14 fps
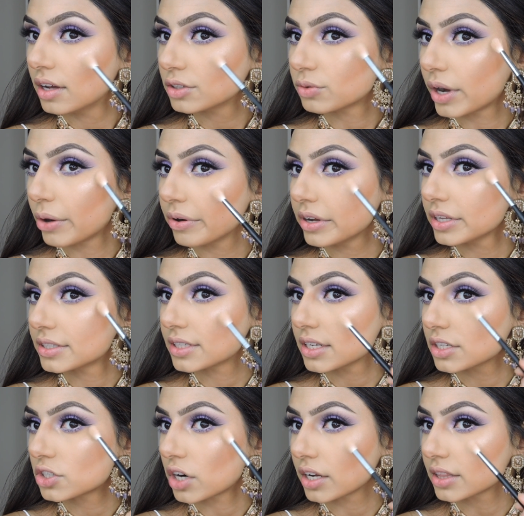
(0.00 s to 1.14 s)
So I always
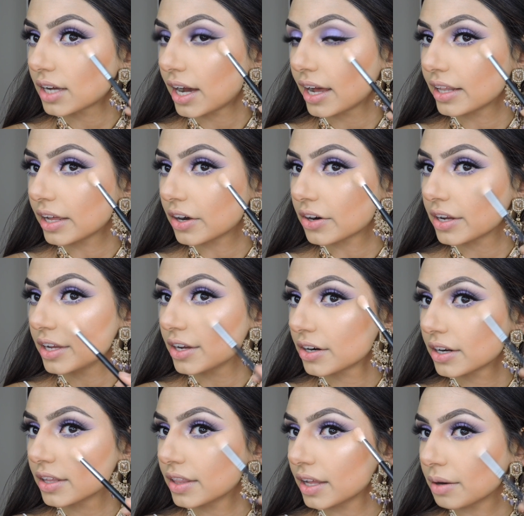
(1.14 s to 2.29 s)
start the highlighter here
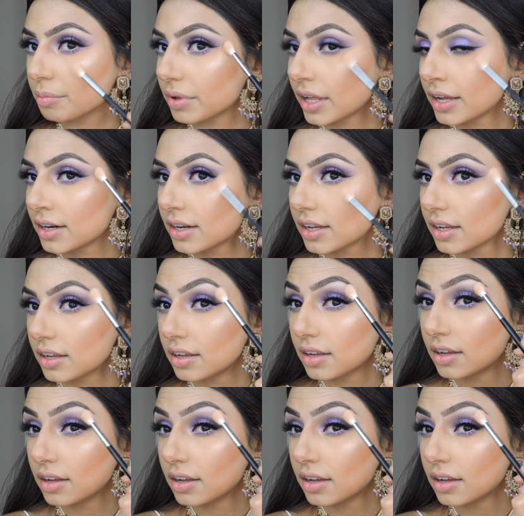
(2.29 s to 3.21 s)
and then blend it.